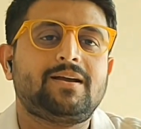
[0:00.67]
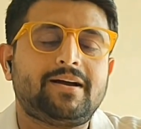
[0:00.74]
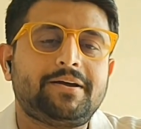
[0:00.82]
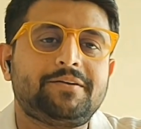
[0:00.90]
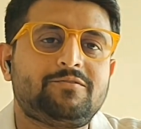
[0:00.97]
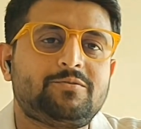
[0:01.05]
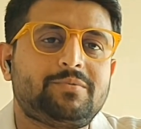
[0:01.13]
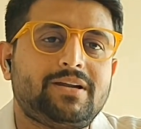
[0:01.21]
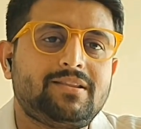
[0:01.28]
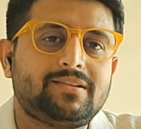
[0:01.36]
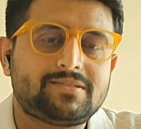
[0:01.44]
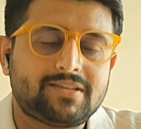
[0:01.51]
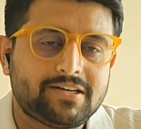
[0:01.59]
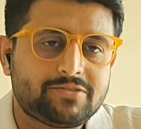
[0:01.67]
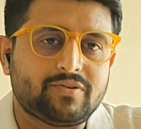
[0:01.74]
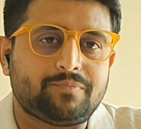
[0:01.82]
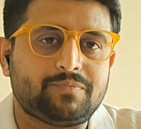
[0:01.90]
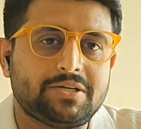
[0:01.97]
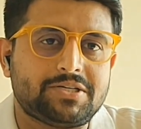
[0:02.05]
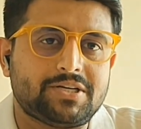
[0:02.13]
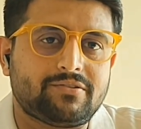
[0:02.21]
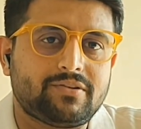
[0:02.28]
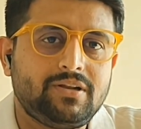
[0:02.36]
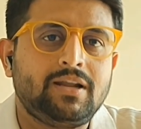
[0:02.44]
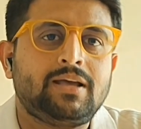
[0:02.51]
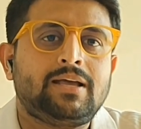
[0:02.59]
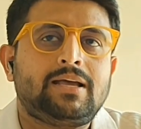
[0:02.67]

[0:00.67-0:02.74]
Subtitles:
Hi everybody, this is Swapnil Shankar